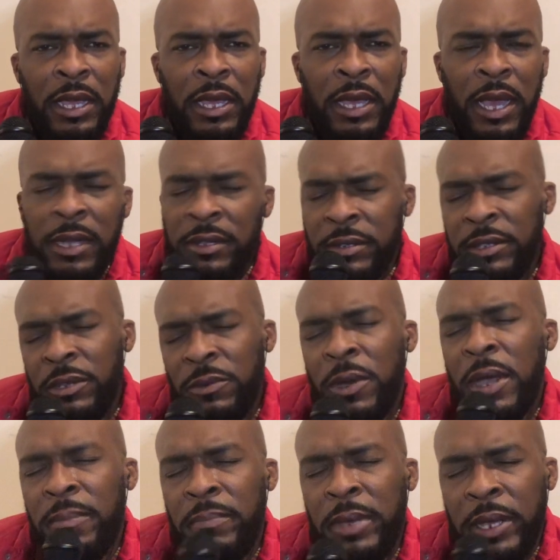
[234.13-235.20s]
I see
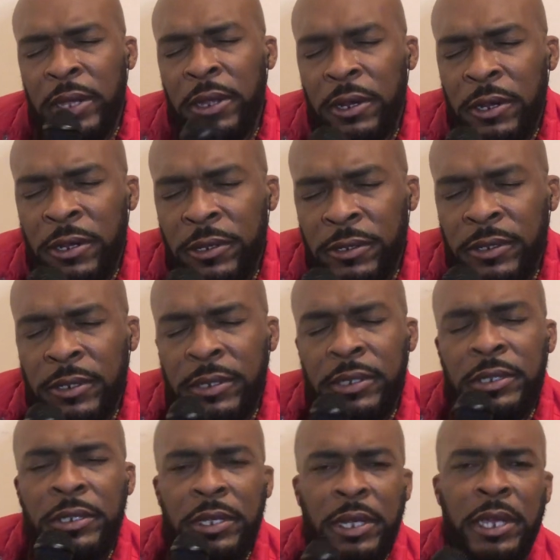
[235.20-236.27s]
why big girls are
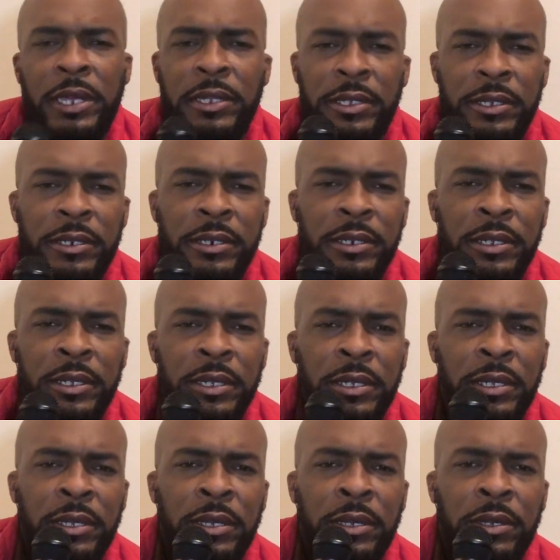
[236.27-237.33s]
tailored
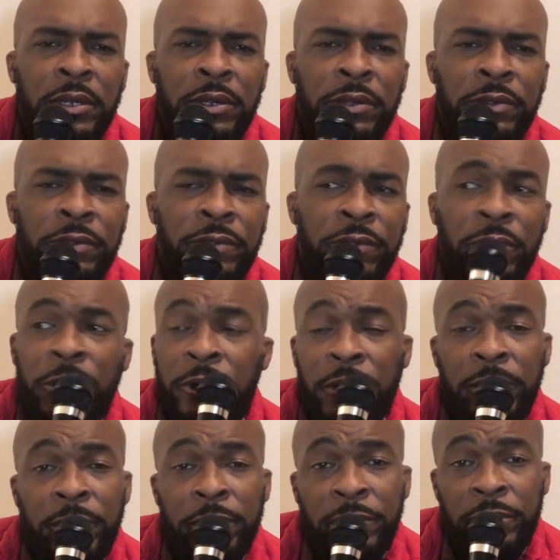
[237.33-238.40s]

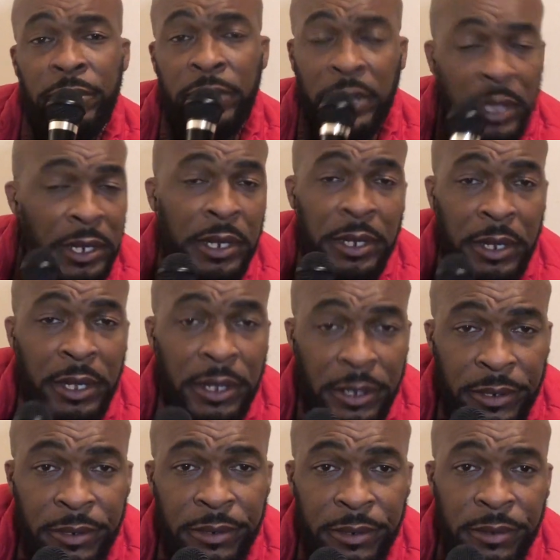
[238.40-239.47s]
for skinny
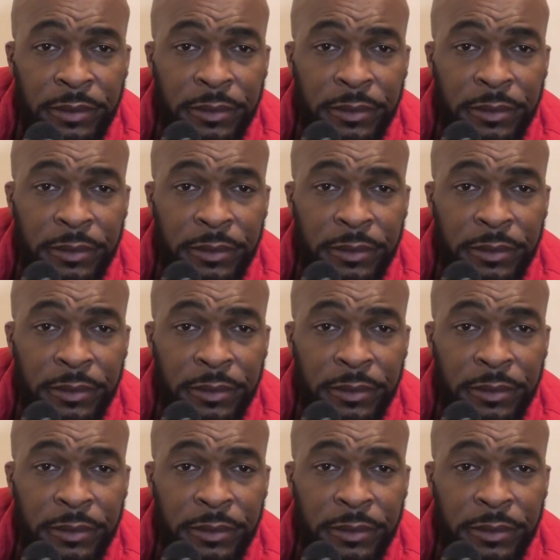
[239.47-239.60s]
niggas.